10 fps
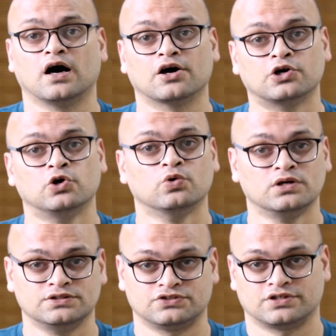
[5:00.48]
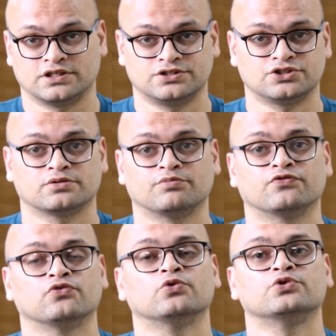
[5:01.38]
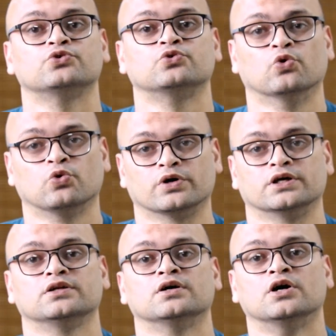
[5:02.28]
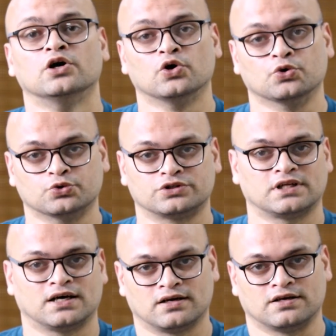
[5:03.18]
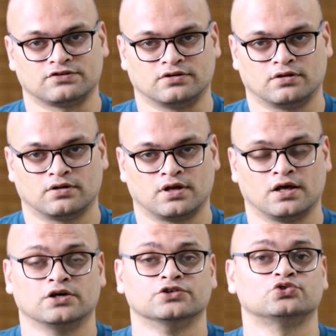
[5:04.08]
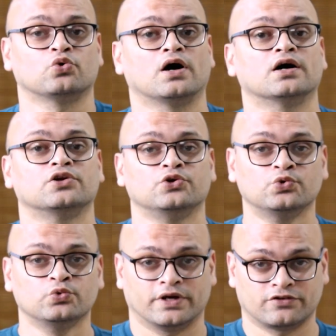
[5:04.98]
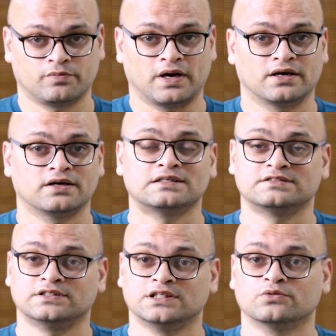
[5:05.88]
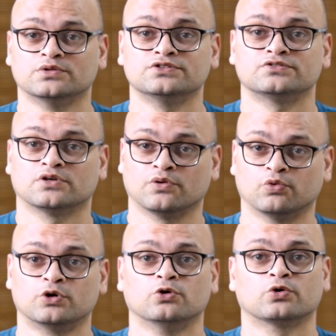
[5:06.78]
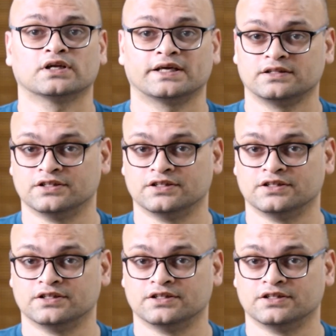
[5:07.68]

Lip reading: a good stretch before you go in Uttanasana. So our new expanded sequence would look like